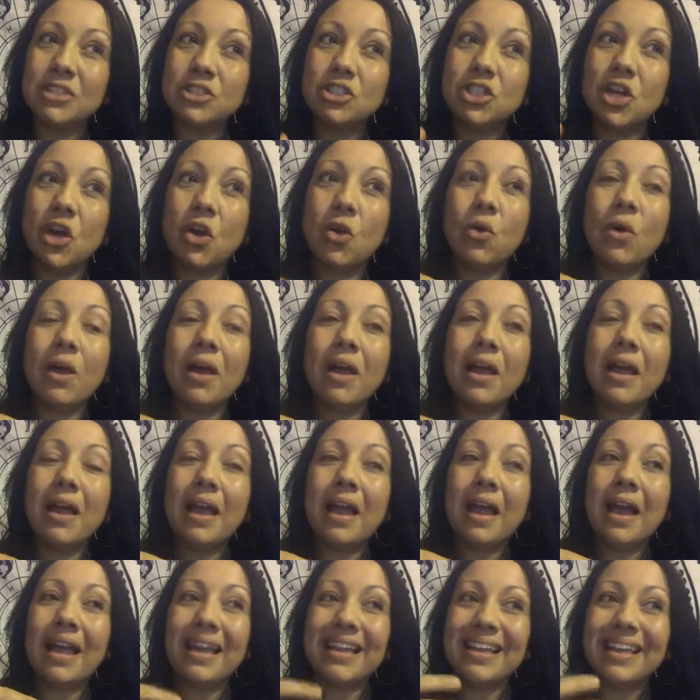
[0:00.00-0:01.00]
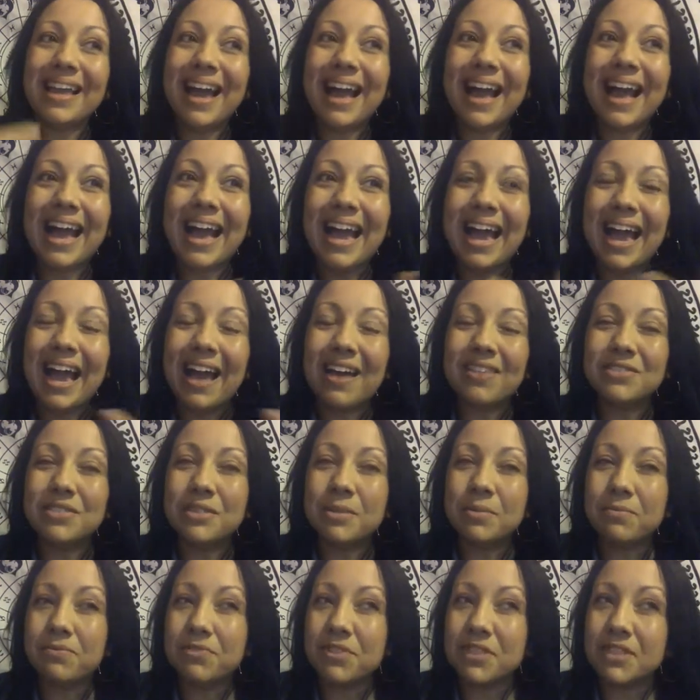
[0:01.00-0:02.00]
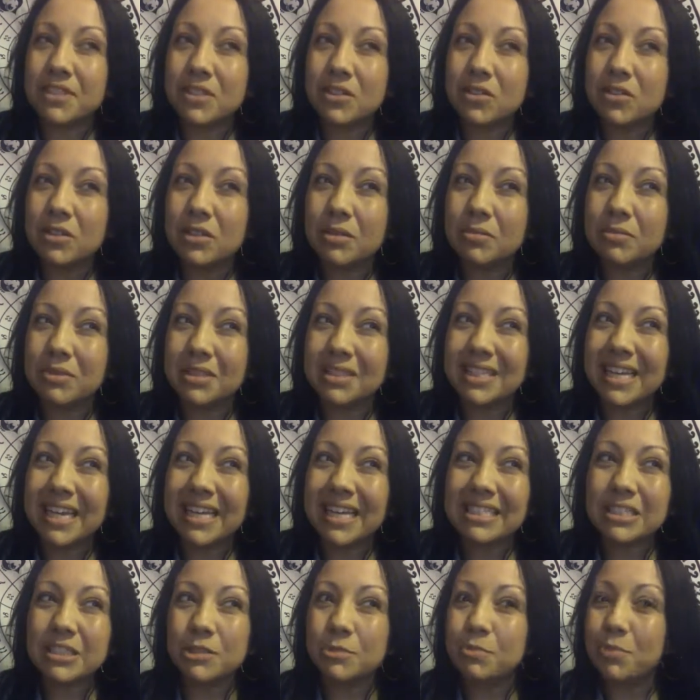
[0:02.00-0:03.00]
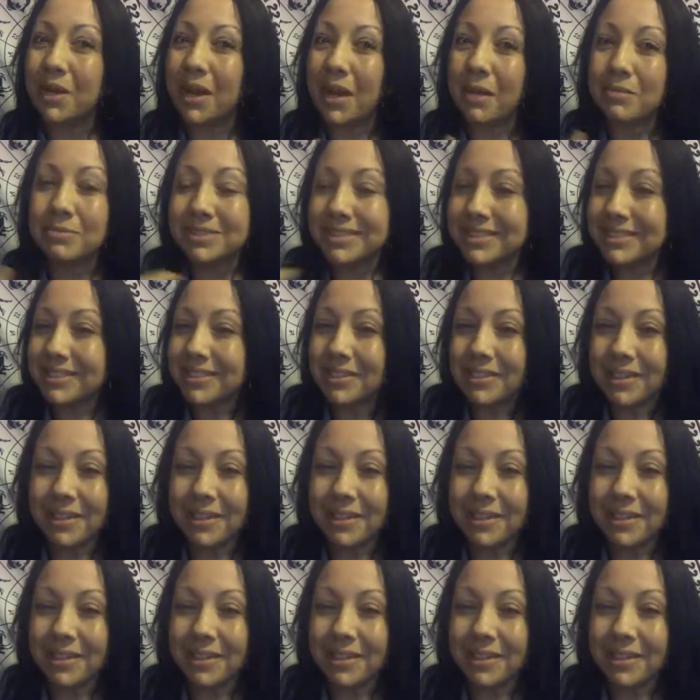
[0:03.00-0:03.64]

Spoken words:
So yeah, I have some physical limitations, but I'm still